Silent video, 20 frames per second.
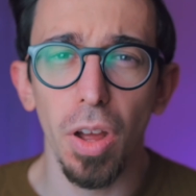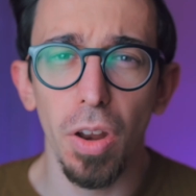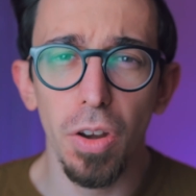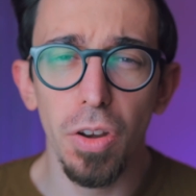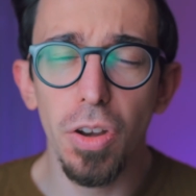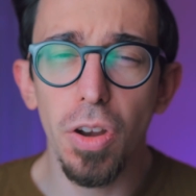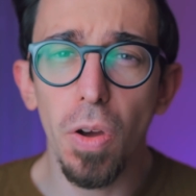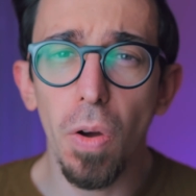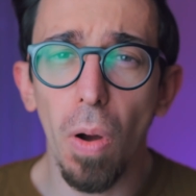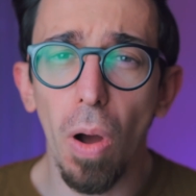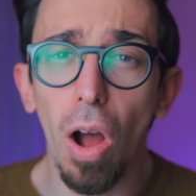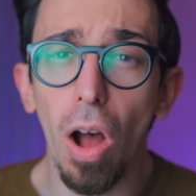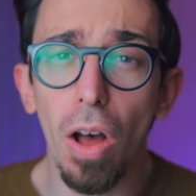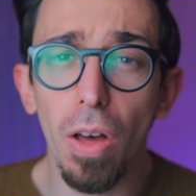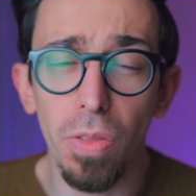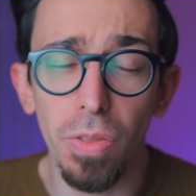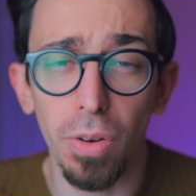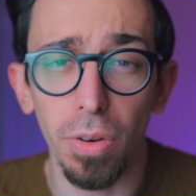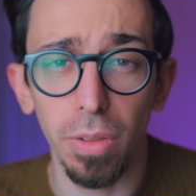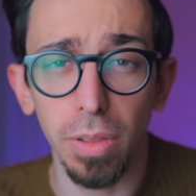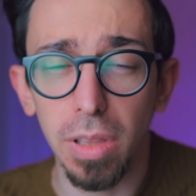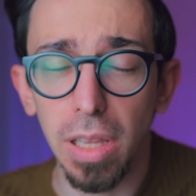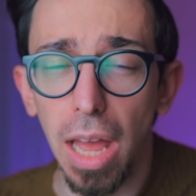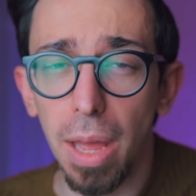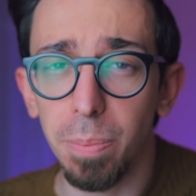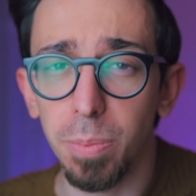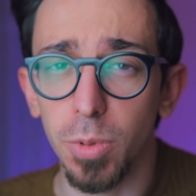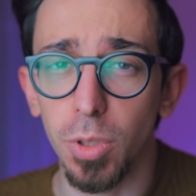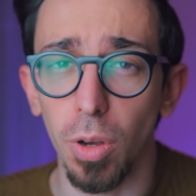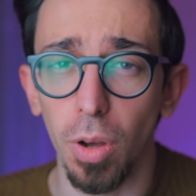No other
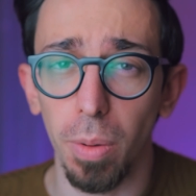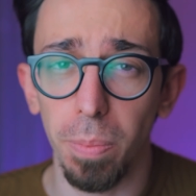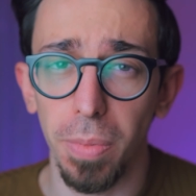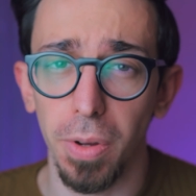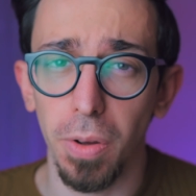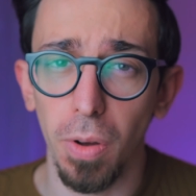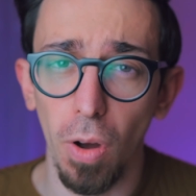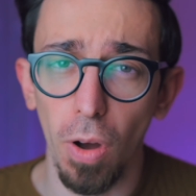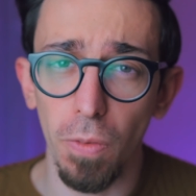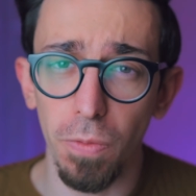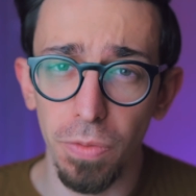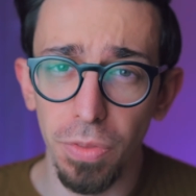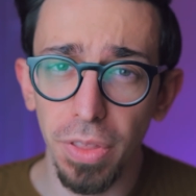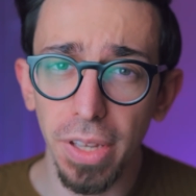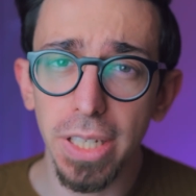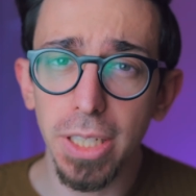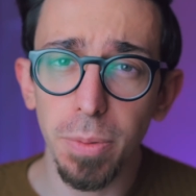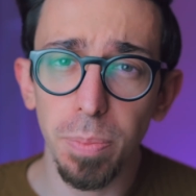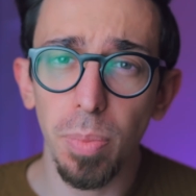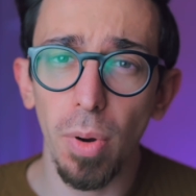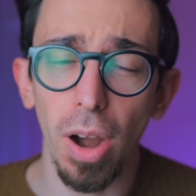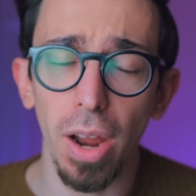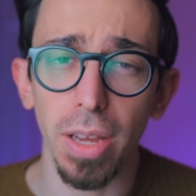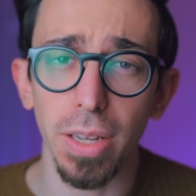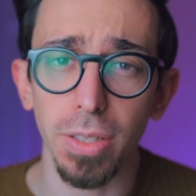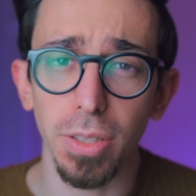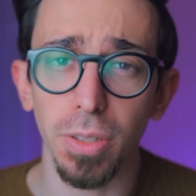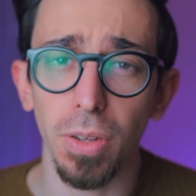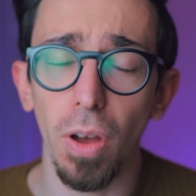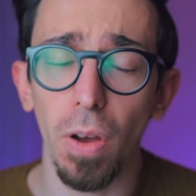laptop of this
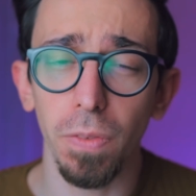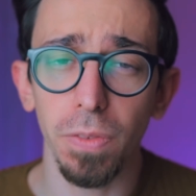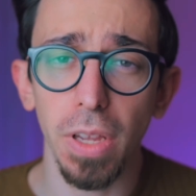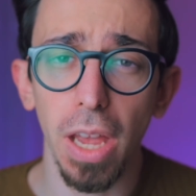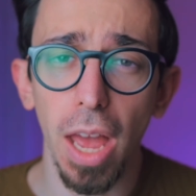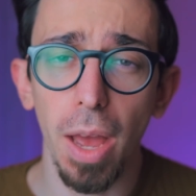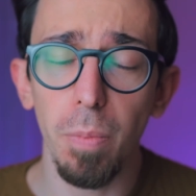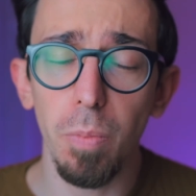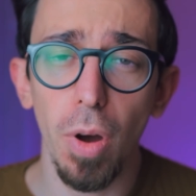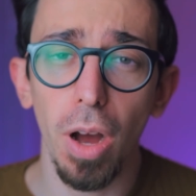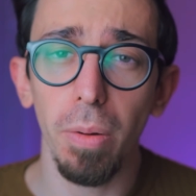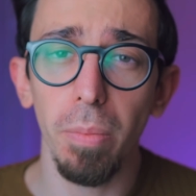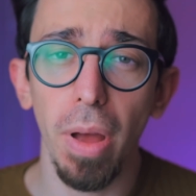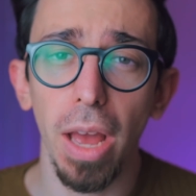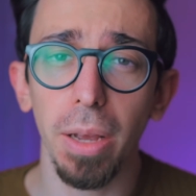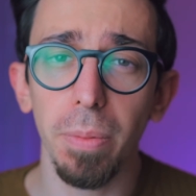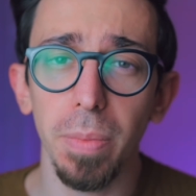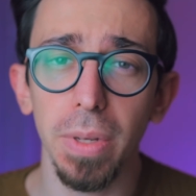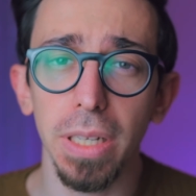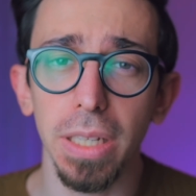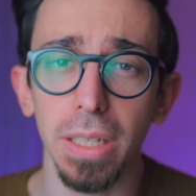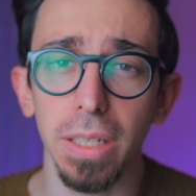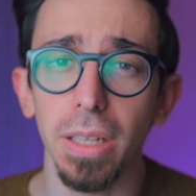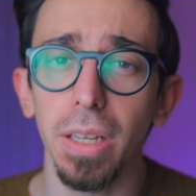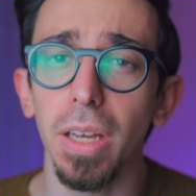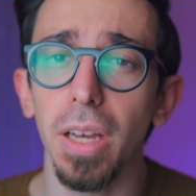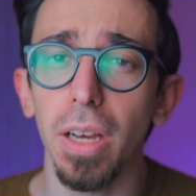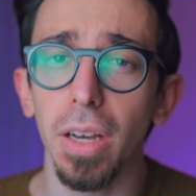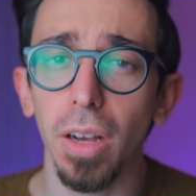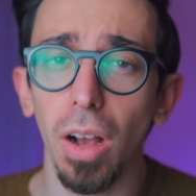price of the M1 Mac Mini
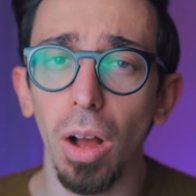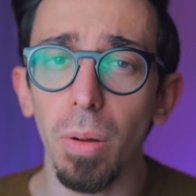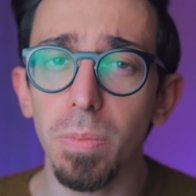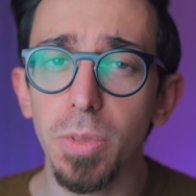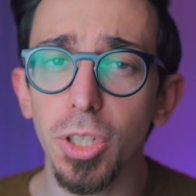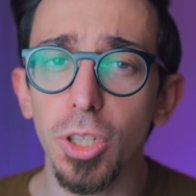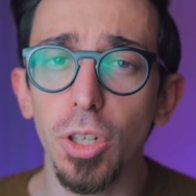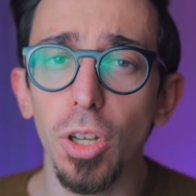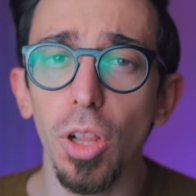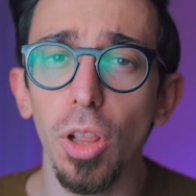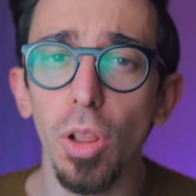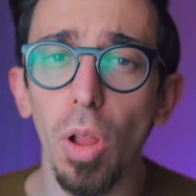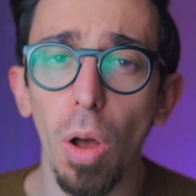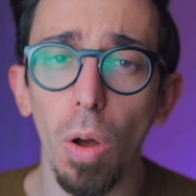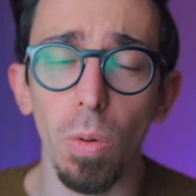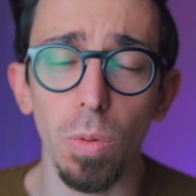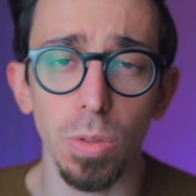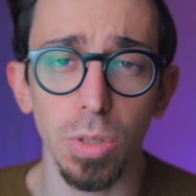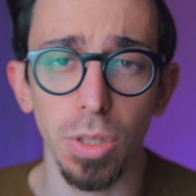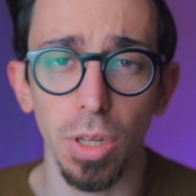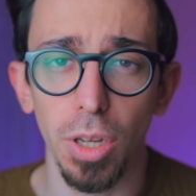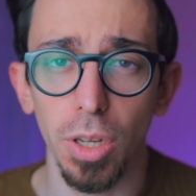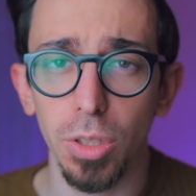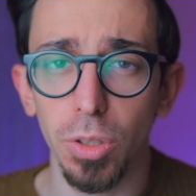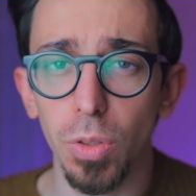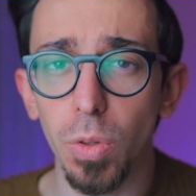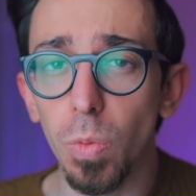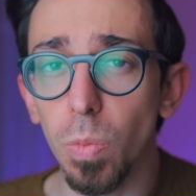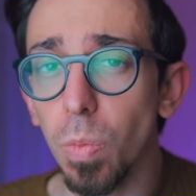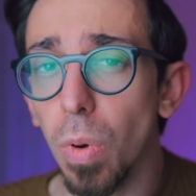comes close
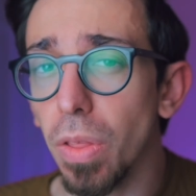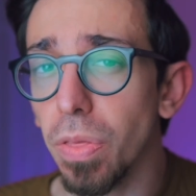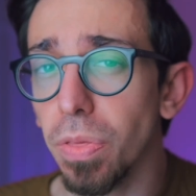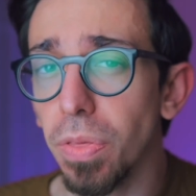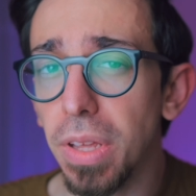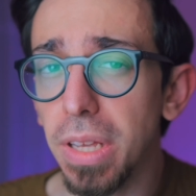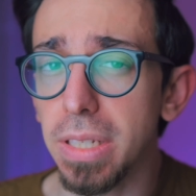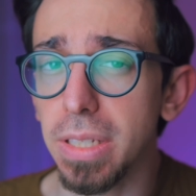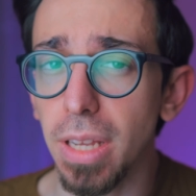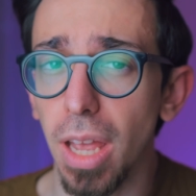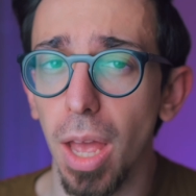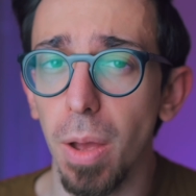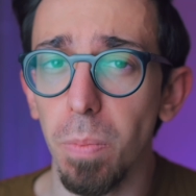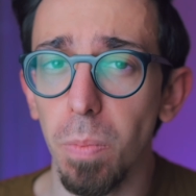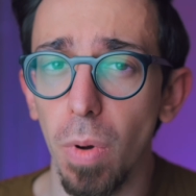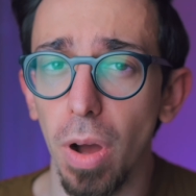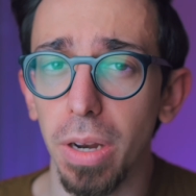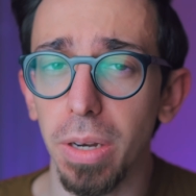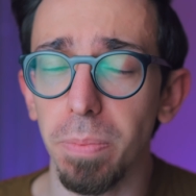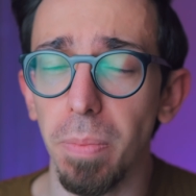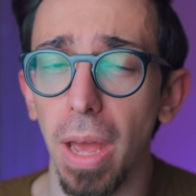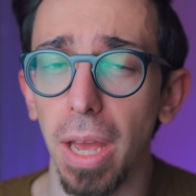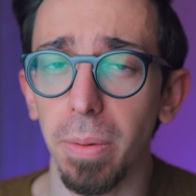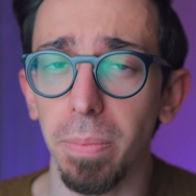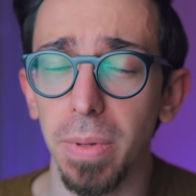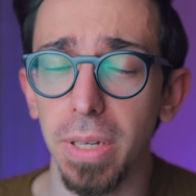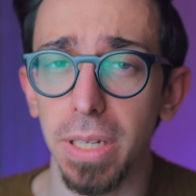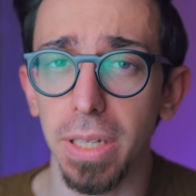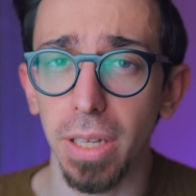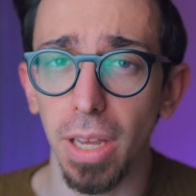to what this M1 Mac
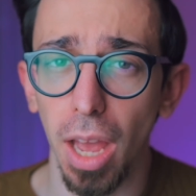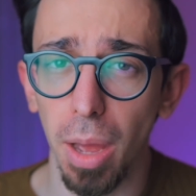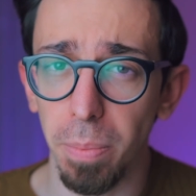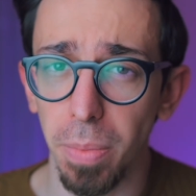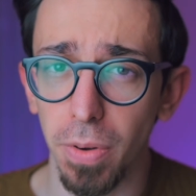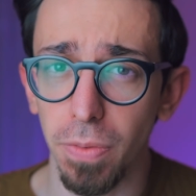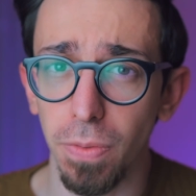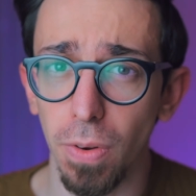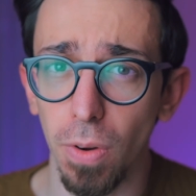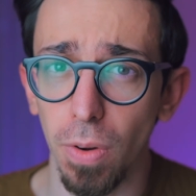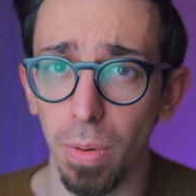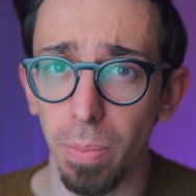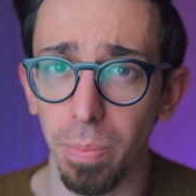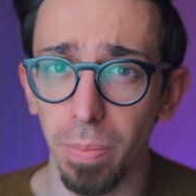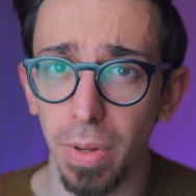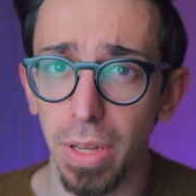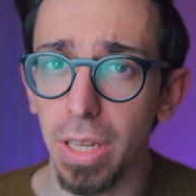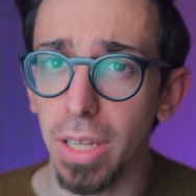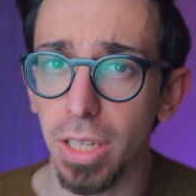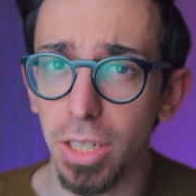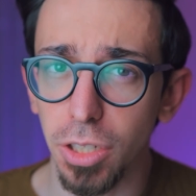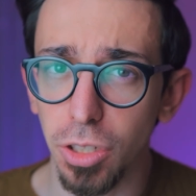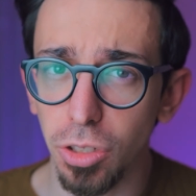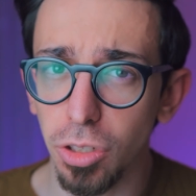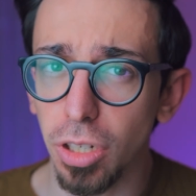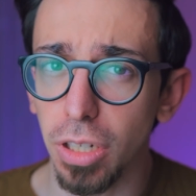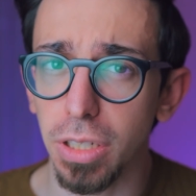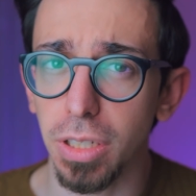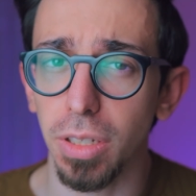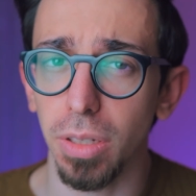Mini can perform. It's
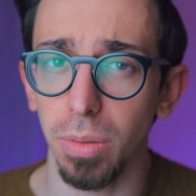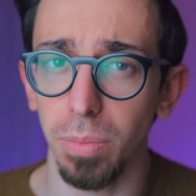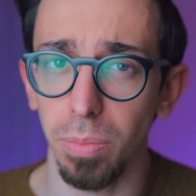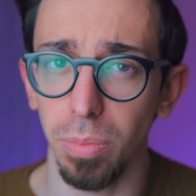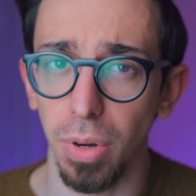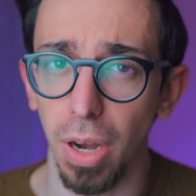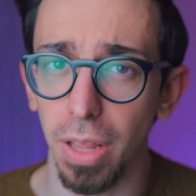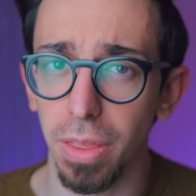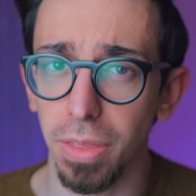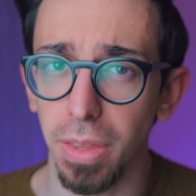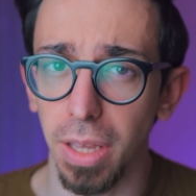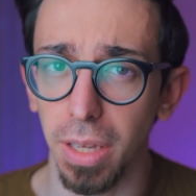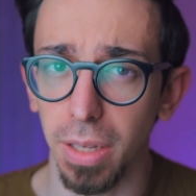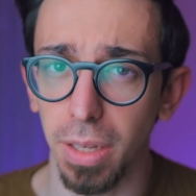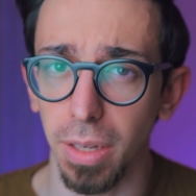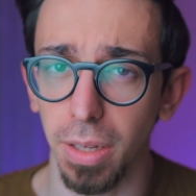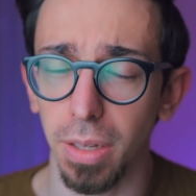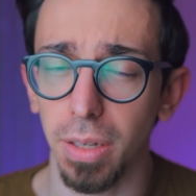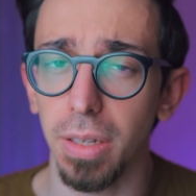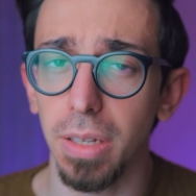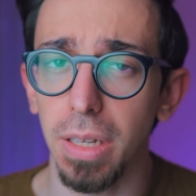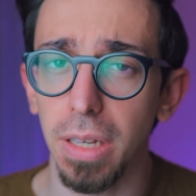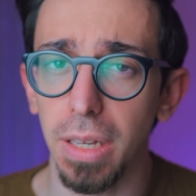just breathtaking.